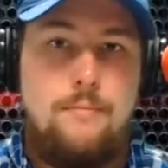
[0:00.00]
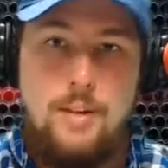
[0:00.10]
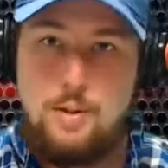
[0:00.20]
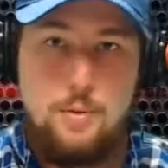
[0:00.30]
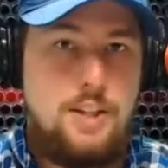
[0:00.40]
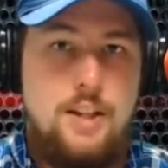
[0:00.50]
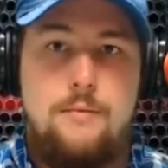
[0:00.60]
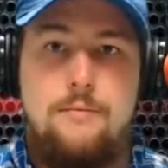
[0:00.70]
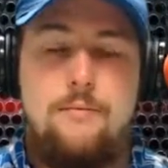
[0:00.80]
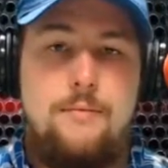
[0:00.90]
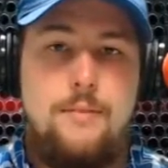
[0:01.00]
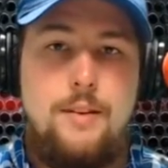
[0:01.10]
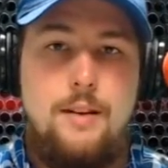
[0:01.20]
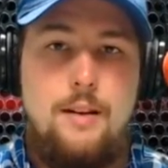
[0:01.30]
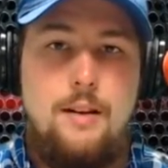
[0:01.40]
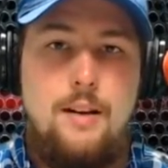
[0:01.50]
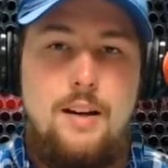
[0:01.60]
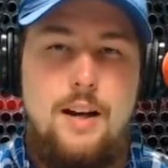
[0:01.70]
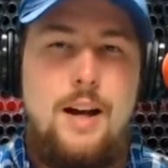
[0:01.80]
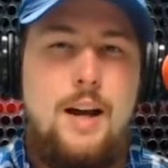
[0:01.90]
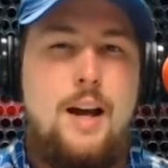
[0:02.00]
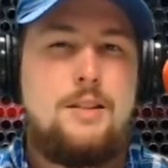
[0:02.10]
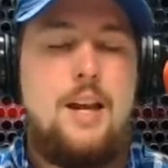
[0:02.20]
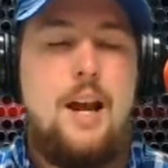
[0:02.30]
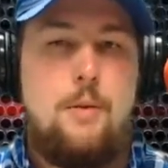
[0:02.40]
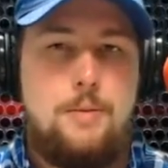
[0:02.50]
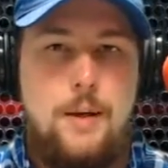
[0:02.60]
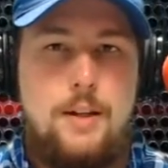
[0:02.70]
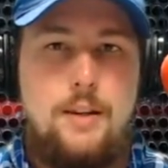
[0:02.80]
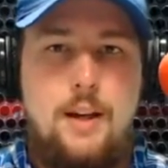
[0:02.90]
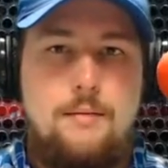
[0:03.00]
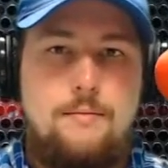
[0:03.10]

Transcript: This was it. And I got to say, I respect that.